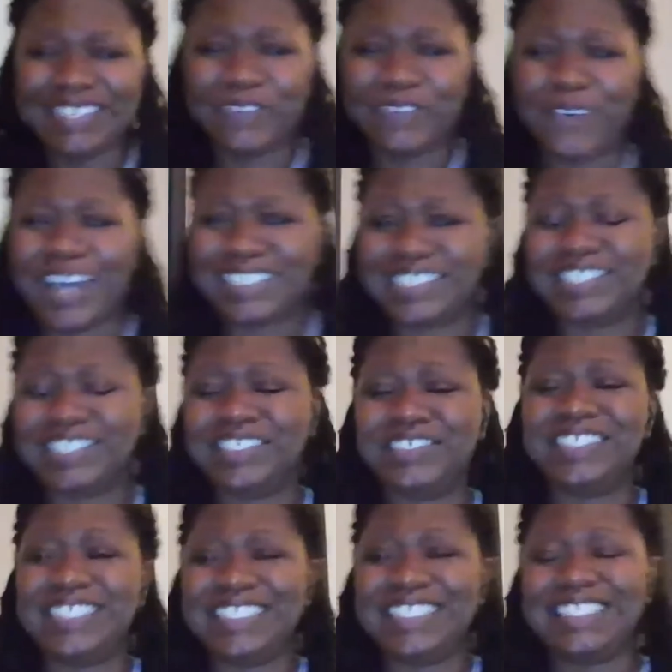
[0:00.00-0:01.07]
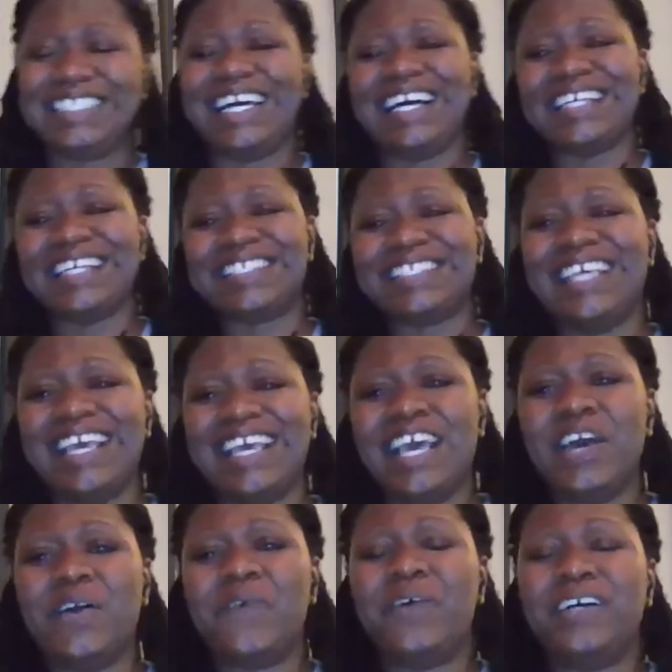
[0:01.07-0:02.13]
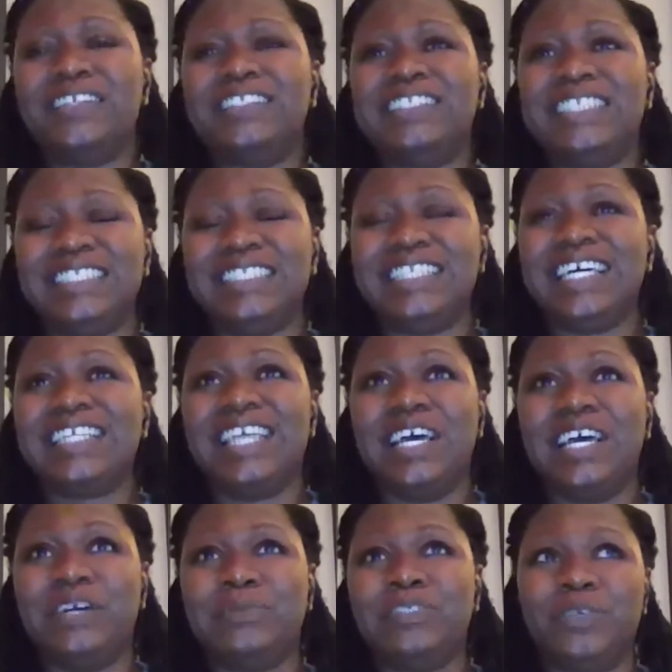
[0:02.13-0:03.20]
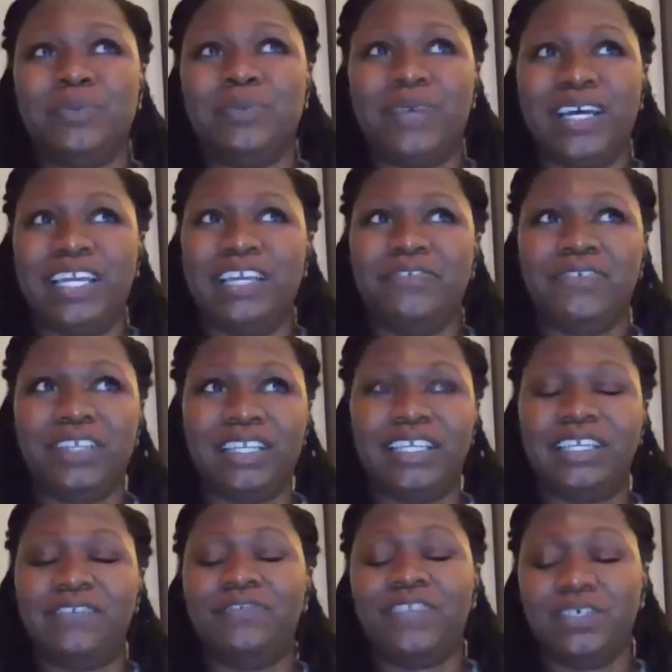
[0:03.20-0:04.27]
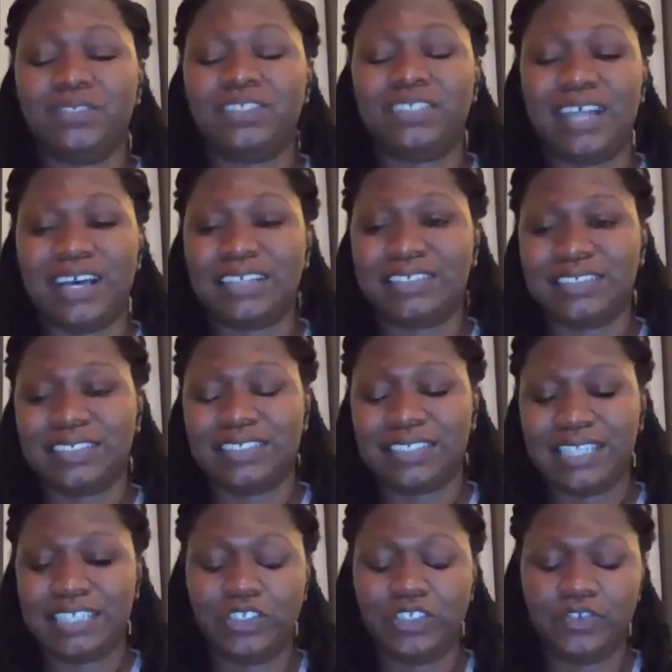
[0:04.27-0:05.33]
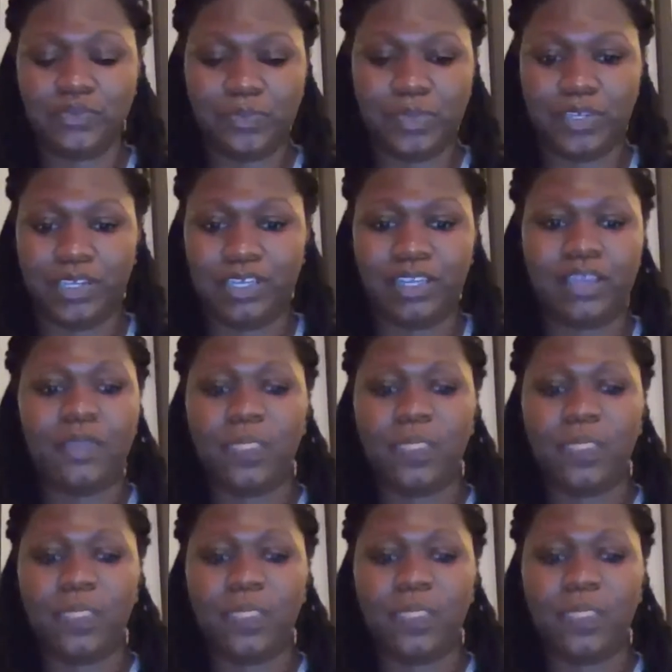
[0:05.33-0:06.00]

Why should you detox? Well, detox helps your body relieve those toxins that you've put